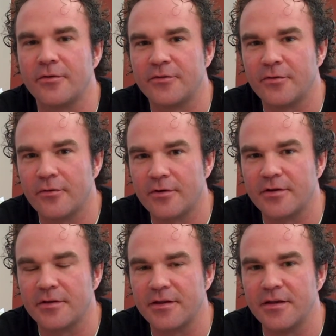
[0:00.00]

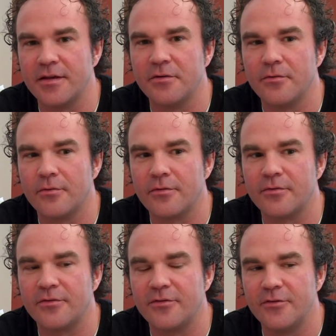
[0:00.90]
rhetorically in
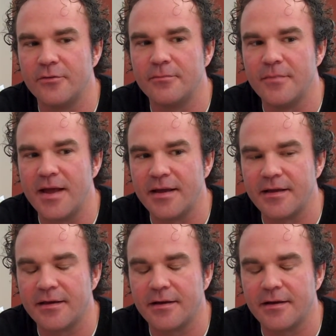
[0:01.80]
order to make